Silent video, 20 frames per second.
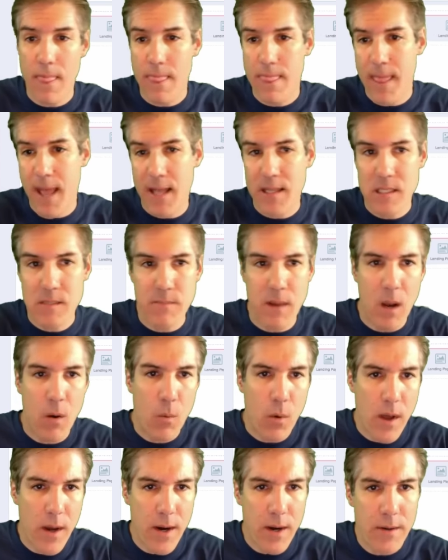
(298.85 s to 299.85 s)
That's my
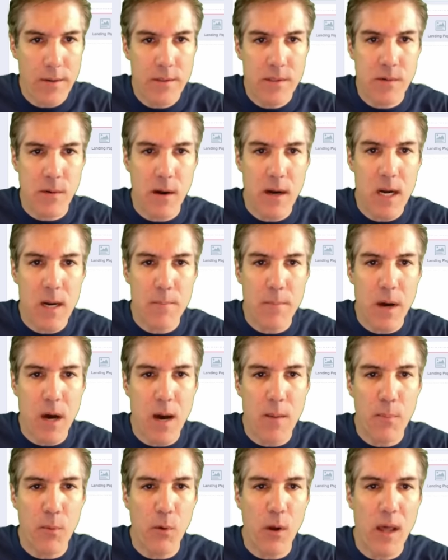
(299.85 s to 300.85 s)
winner. So I'm going to
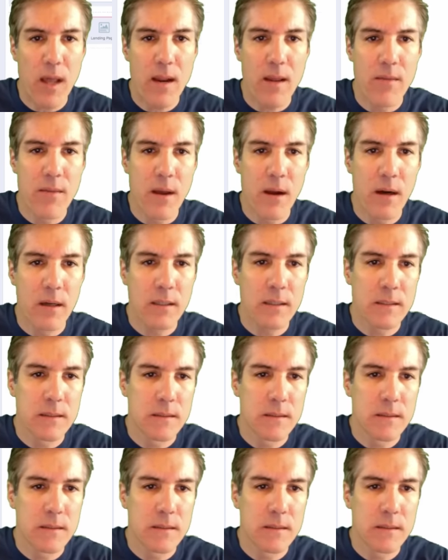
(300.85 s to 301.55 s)
pop right in there.